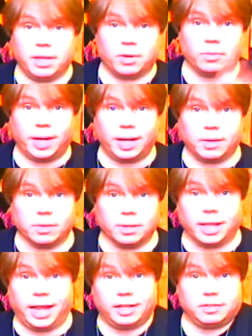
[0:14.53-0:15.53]
been around the
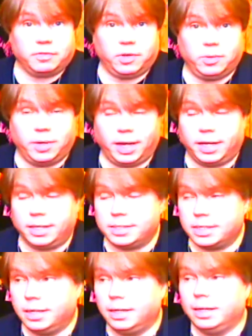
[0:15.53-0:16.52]
last few
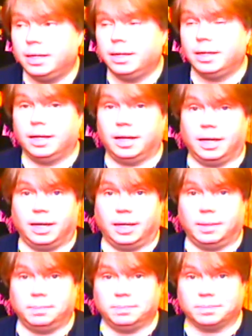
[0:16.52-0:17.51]
days.
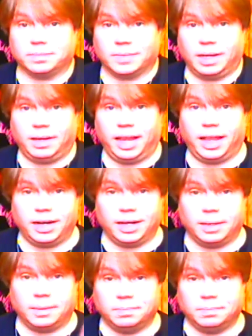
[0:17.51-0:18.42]
I had